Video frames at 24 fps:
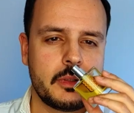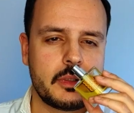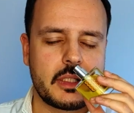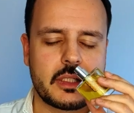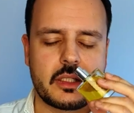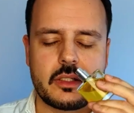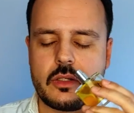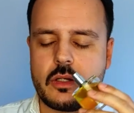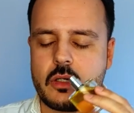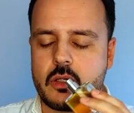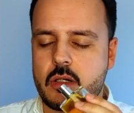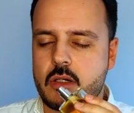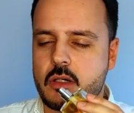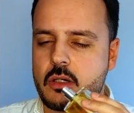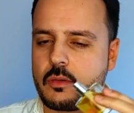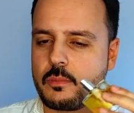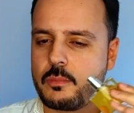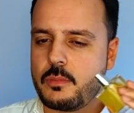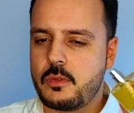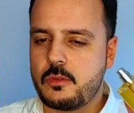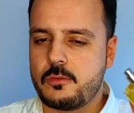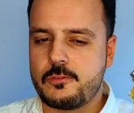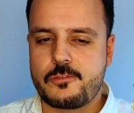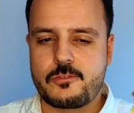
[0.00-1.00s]
like an
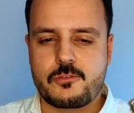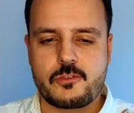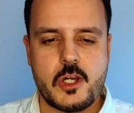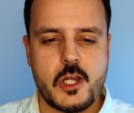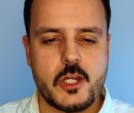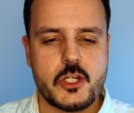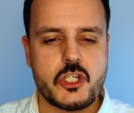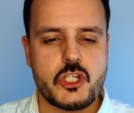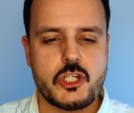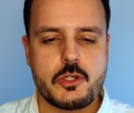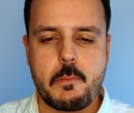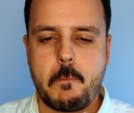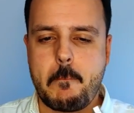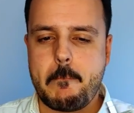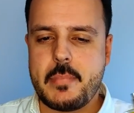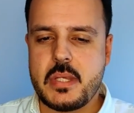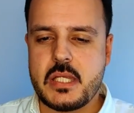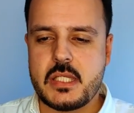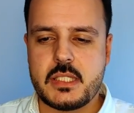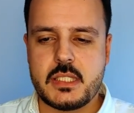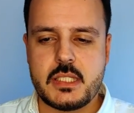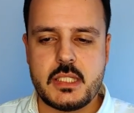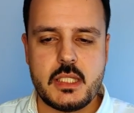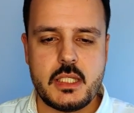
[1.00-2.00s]
herbal, fresh,
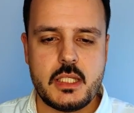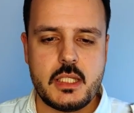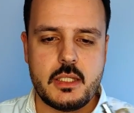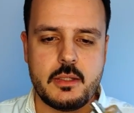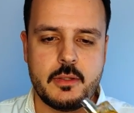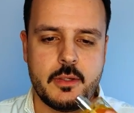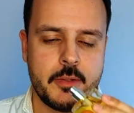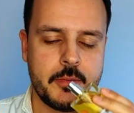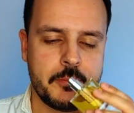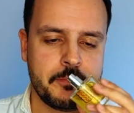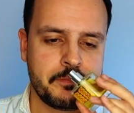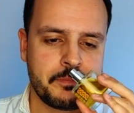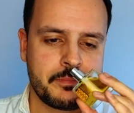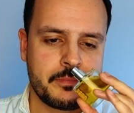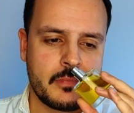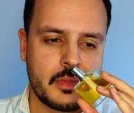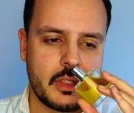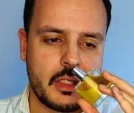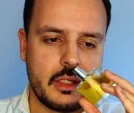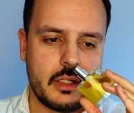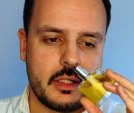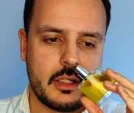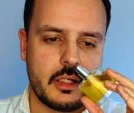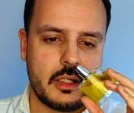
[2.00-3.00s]
minty
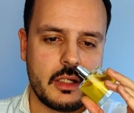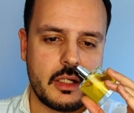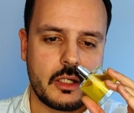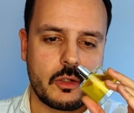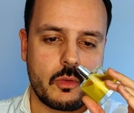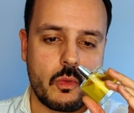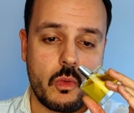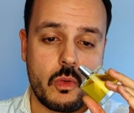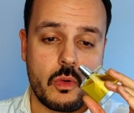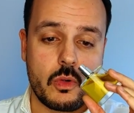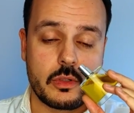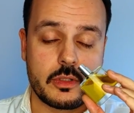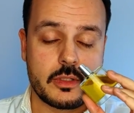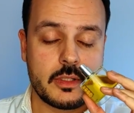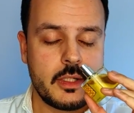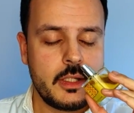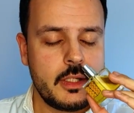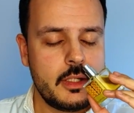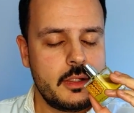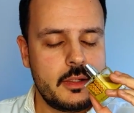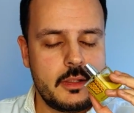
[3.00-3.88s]
accord.